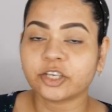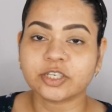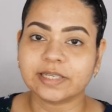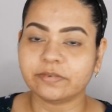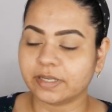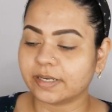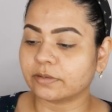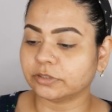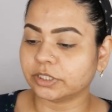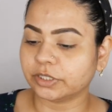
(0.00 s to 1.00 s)
actually read
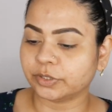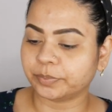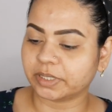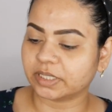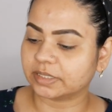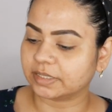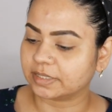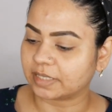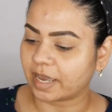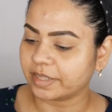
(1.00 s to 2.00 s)
out to you because
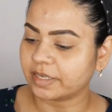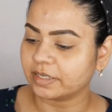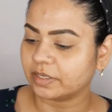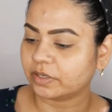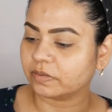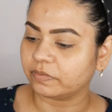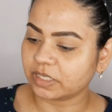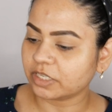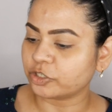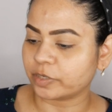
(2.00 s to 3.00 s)
it's either in
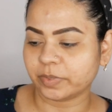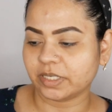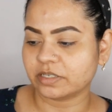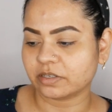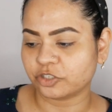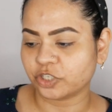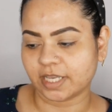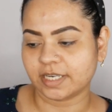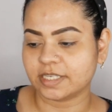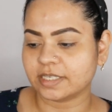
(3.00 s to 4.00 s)
Korean, Japanese or
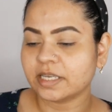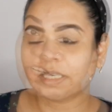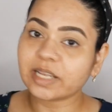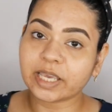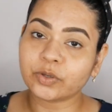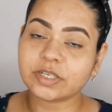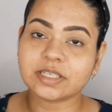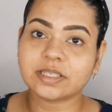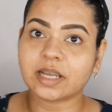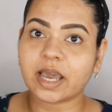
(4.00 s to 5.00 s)
Chinese, which are
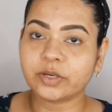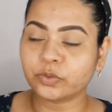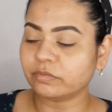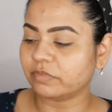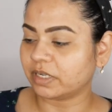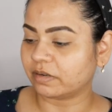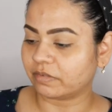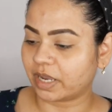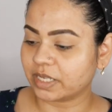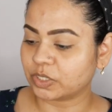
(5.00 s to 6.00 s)
languages that I don't read and
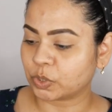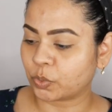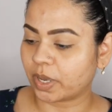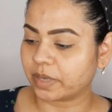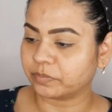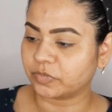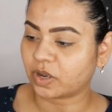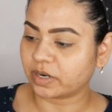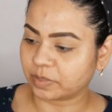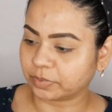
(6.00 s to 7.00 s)
write, so I'm
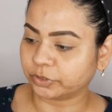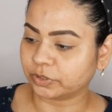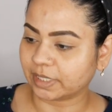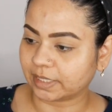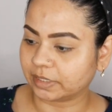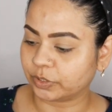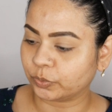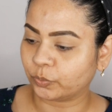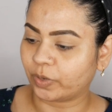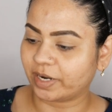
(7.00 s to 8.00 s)
not able to tell
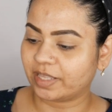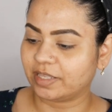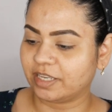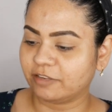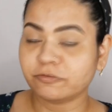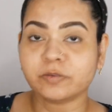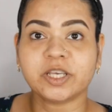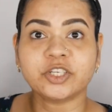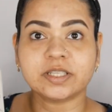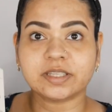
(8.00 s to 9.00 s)
you what are the
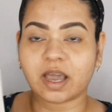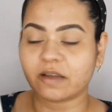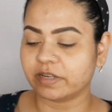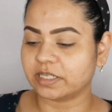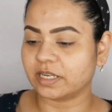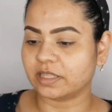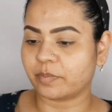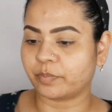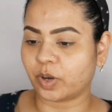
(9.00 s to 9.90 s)
information that are written in the